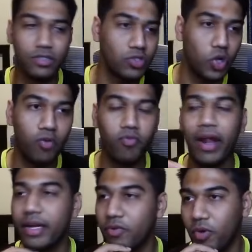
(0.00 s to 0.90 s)
So job
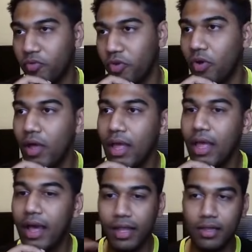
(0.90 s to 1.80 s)
finder workflow.
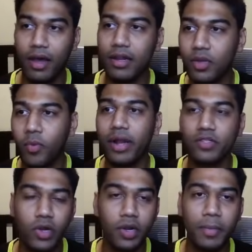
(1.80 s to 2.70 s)
And the another one is
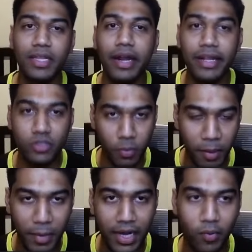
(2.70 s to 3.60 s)
going to be the resume
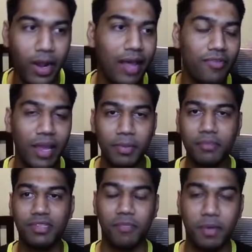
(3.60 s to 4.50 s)
builder one. I've kept them
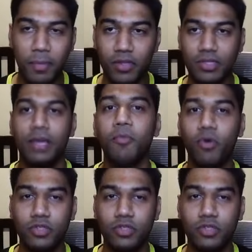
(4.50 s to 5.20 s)
separate because they both